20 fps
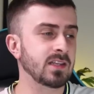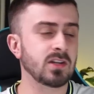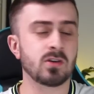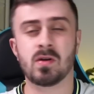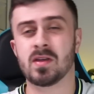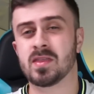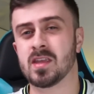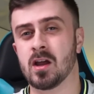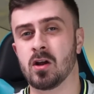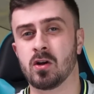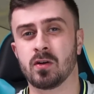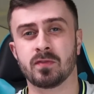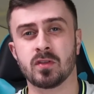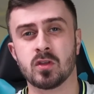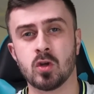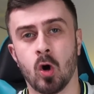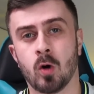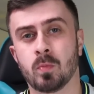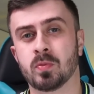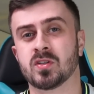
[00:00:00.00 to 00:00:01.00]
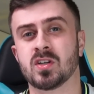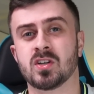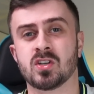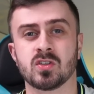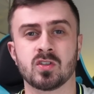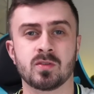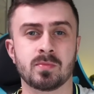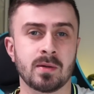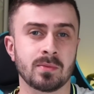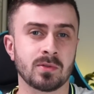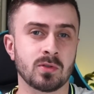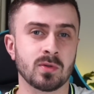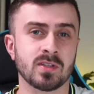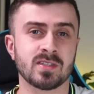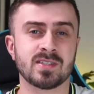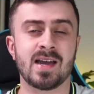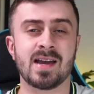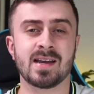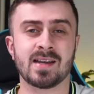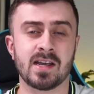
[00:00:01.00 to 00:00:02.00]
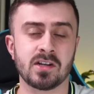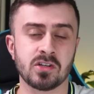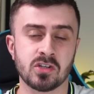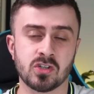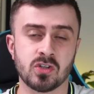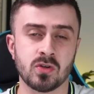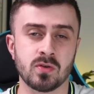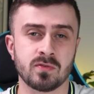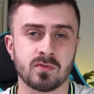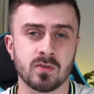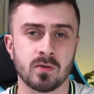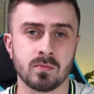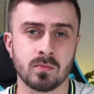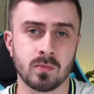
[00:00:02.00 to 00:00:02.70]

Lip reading: and around the area for the opposition to be able to attack and shoot from